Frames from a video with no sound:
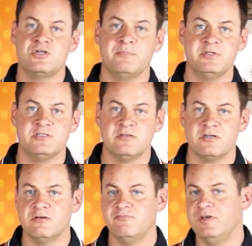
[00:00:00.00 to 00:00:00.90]
jump into
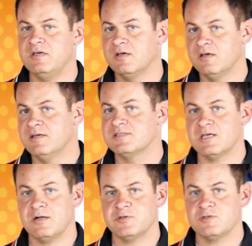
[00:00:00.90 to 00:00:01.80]
the config,
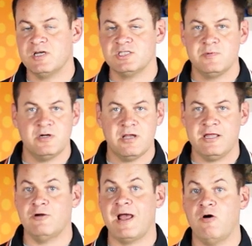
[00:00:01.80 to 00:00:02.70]
set up the transmitter,
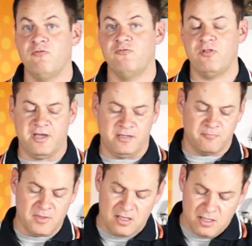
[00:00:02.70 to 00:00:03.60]
and you're out flying.
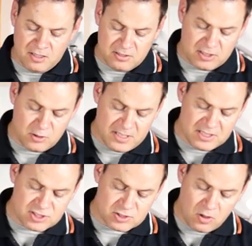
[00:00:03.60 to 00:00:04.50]
To
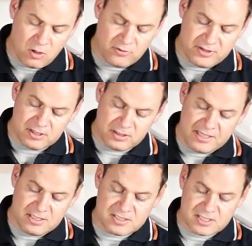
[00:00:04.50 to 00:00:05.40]
install the
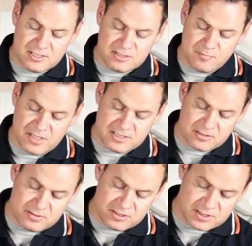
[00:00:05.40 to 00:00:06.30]
landing skids, you
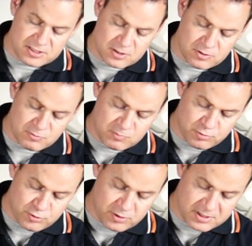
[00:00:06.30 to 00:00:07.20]
basically just
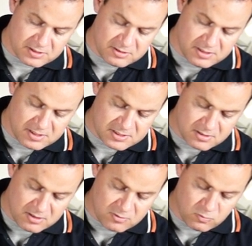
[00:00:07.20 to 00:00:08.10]
put this
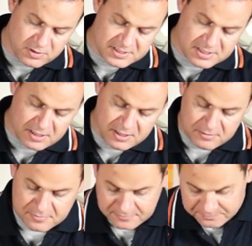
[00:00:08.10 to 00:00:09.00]
on one side.